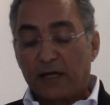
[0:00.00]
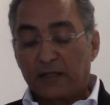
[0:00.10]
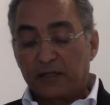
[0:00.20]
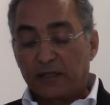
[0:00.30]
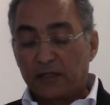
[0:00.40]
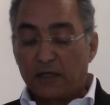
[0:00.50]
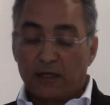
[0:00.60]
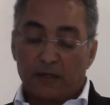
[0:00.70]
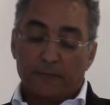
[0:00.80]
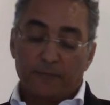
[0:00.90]
analytic
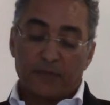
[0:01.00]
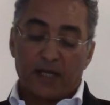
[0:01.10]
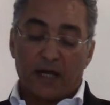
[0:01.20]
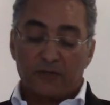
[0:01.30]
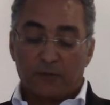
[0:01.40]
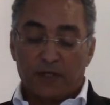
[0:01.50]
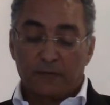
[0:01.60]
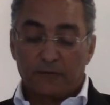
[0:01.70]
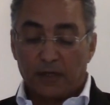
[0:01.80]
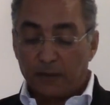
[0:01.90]
GASWA,
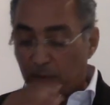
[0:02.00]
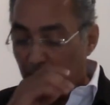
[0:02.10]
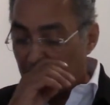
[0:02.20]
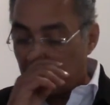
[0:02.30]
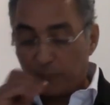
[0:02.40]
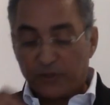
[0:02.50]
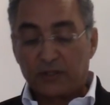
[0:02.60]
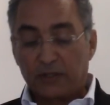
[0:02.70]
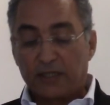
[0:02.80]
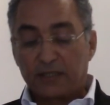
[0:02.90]
the one in
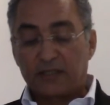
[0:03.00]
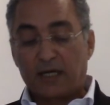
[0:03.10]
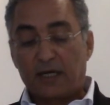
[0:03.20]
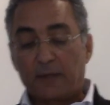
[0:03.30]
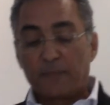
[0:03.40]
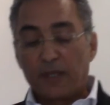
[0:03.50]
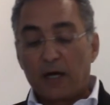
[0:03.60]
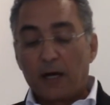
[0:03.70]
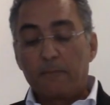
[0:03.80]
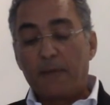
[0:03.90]
Bristol, they say,
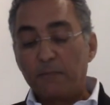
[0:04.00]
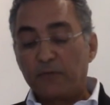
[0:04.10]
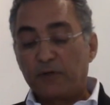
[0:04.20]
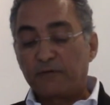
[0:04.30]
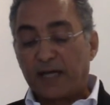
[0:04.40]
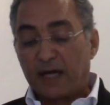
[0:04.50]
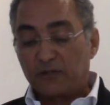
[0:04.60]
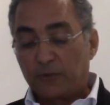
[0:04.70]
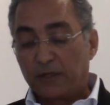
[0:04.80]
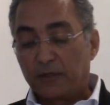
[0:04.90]
a member of
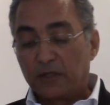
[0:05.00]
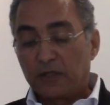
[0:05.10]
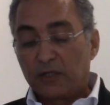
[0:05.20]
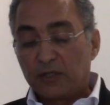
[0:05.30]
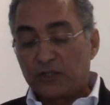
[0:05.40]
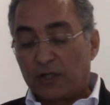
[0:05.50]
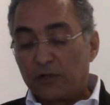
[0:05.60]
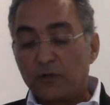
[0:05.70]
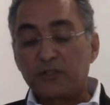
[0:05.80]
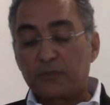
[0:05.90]
GASWA shall
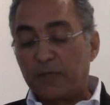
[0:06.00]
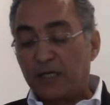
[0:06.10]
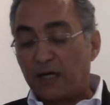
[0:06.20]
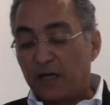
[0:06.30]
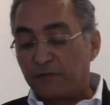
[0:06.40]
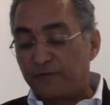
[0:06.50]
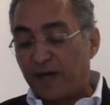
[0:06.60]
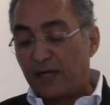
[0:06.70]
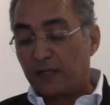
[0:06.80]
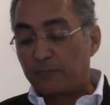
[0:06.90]
not speak
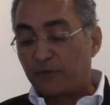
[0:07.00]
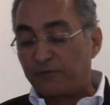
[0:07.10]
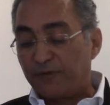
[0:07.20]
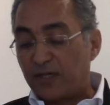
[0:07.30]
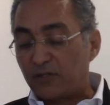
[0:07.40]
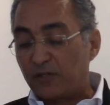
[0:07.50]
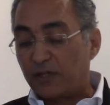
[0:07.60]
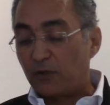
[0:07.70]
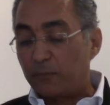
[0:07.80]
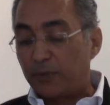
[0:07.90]
unfairly,
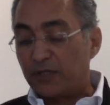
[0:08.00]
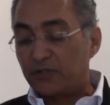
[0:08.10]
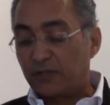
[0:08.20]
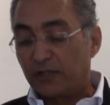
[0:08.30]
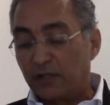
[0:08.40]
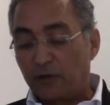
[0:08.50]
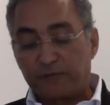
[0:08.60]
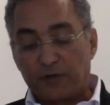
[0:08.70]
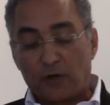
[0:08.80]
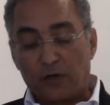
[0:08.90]
professionally or personally,
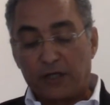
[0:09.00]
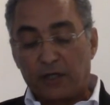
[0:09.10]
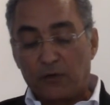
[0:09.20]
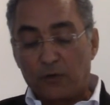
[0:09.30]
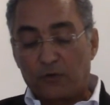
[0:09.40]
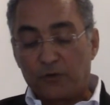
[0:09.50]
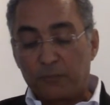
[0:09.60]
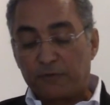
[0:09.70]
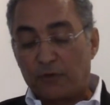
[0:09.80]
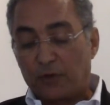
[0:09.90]
of a colleague or
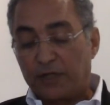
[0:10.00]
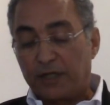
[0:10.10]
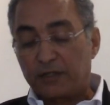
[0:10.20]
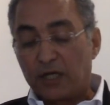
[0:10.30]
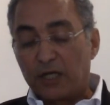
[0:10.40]
group of colleagues